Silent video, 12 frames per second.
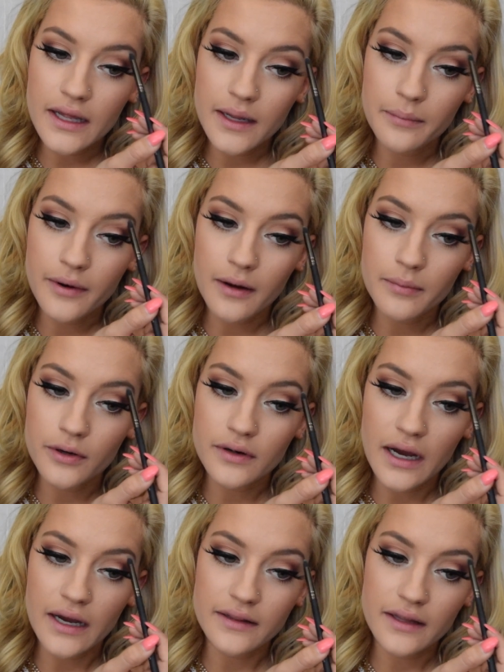a brow bone
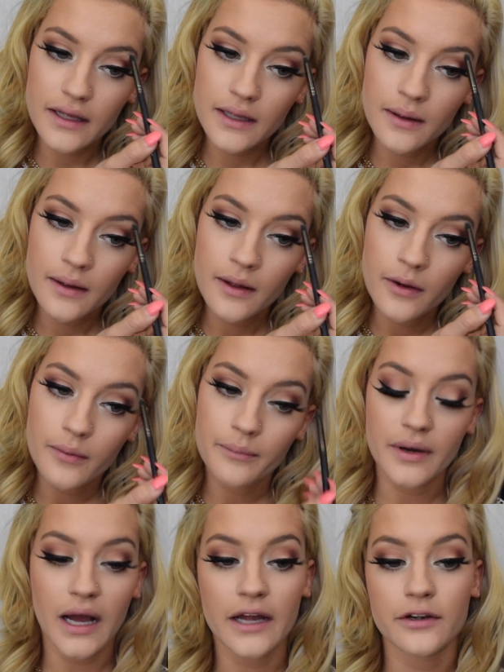highlight,
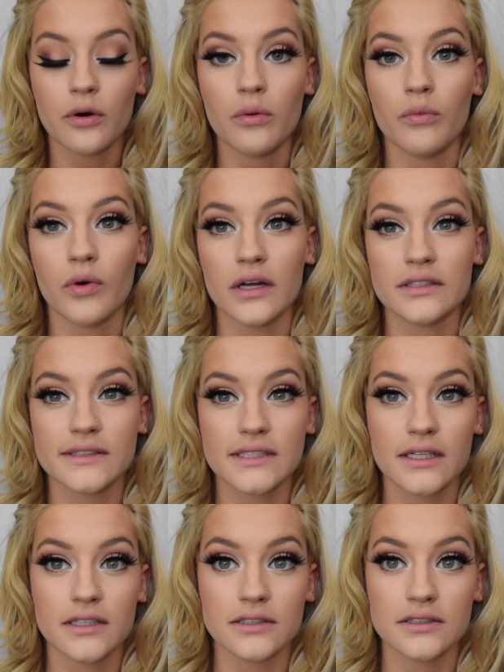but I don't want
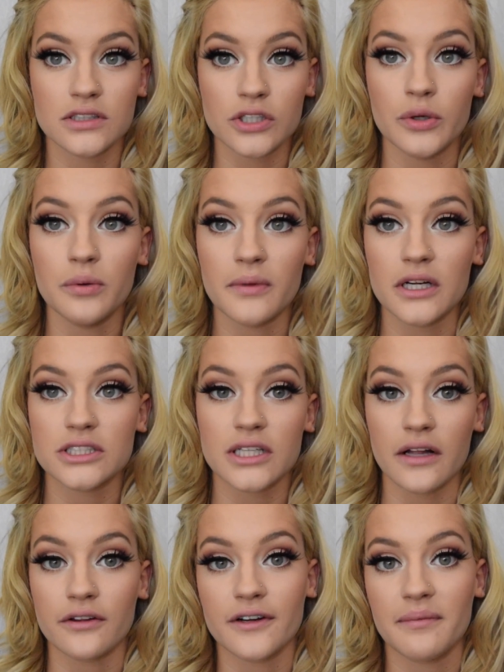too much
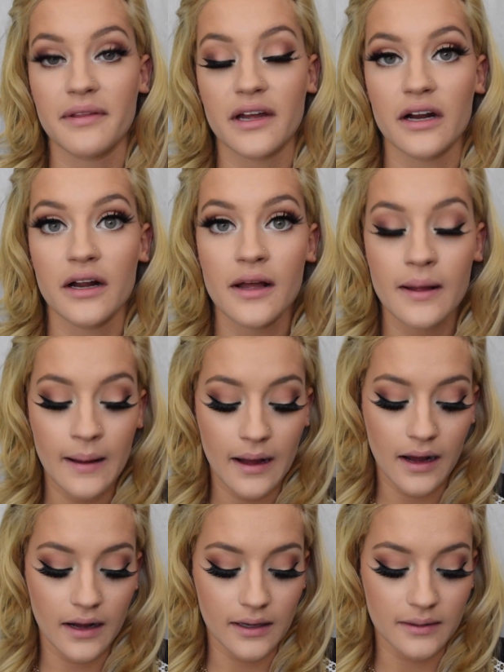color up there.
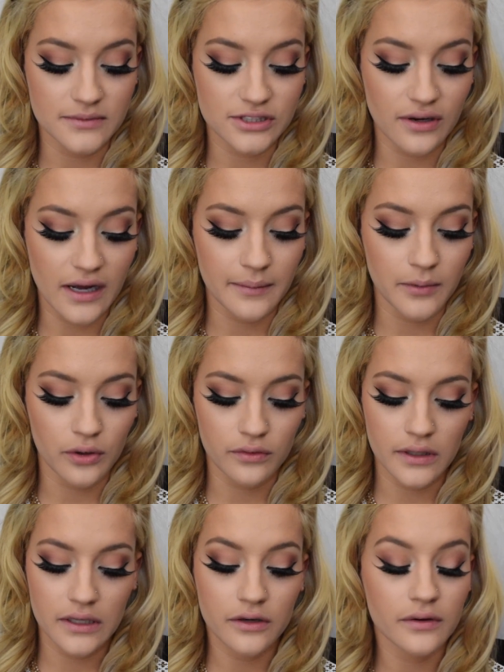So I'm
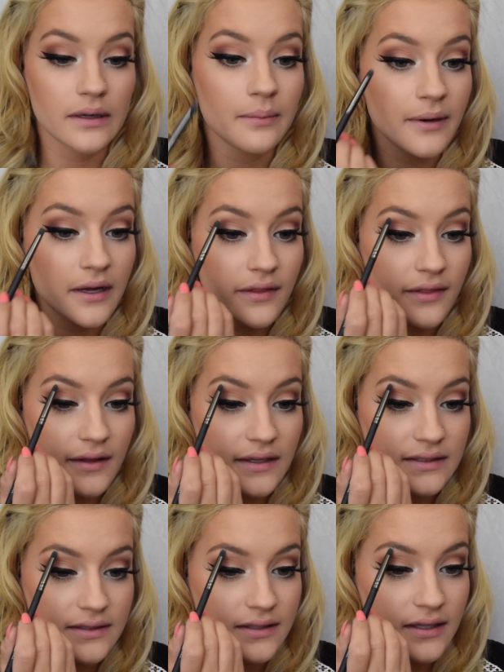only going to put
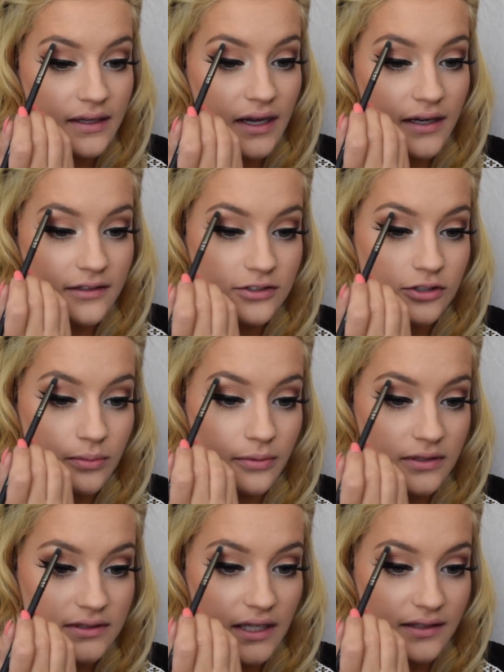this kind of
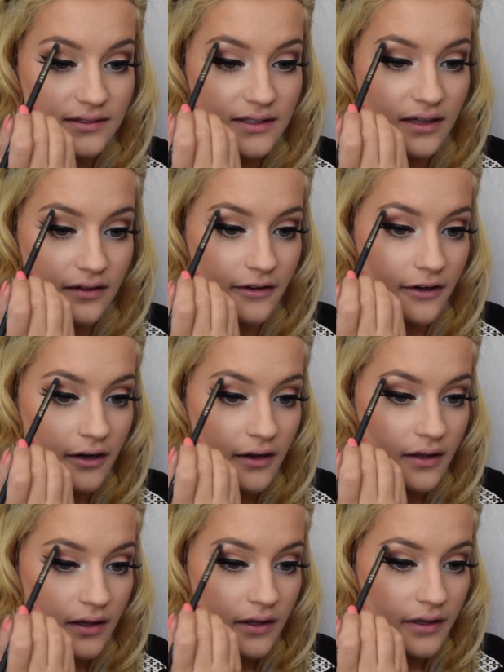super intense color
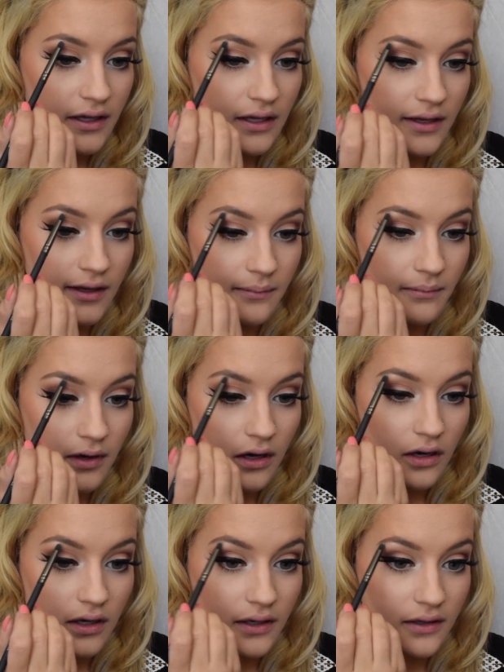in
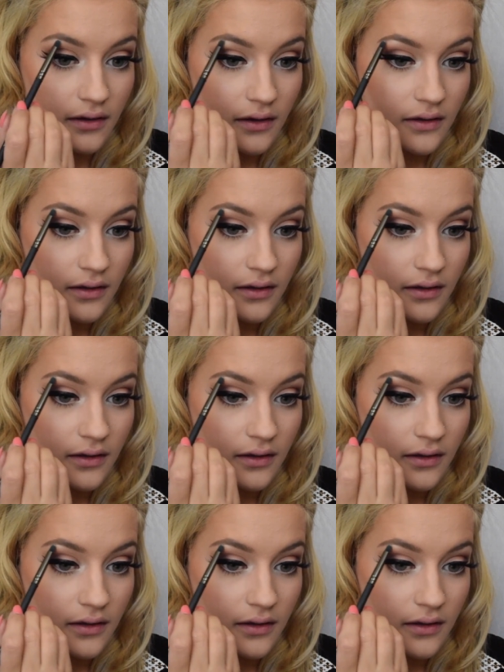on